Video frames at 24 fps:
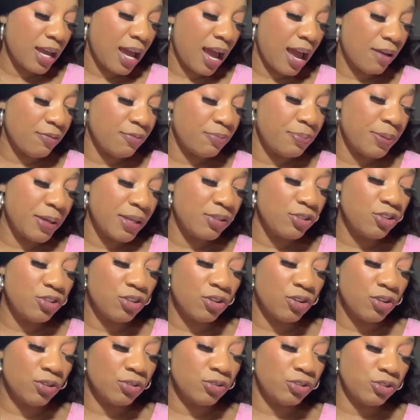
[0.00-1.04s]
I've been
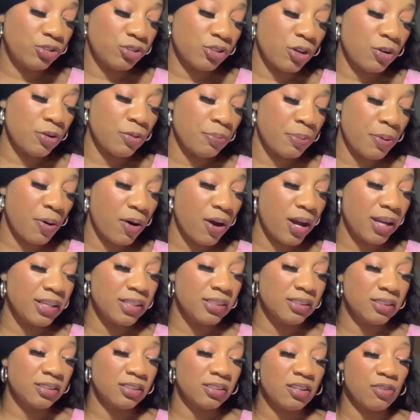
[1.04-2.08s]
to certain
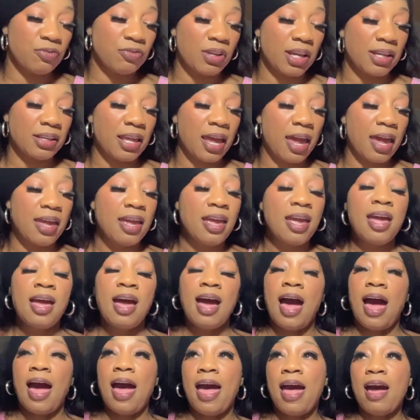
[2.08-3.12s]
parties and stuff like that,
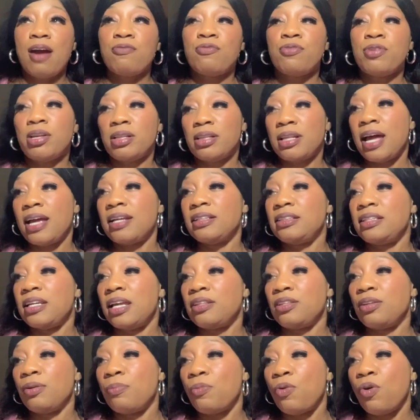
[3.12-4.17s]
I have realized
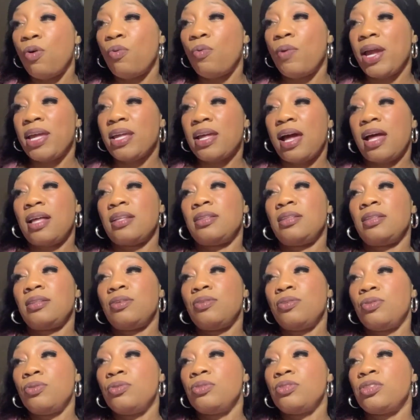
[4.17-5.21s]
that the more weight I
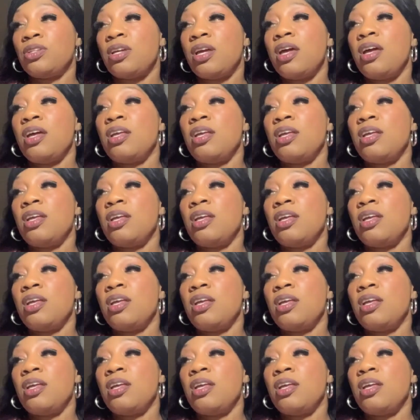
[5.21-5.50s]
lose,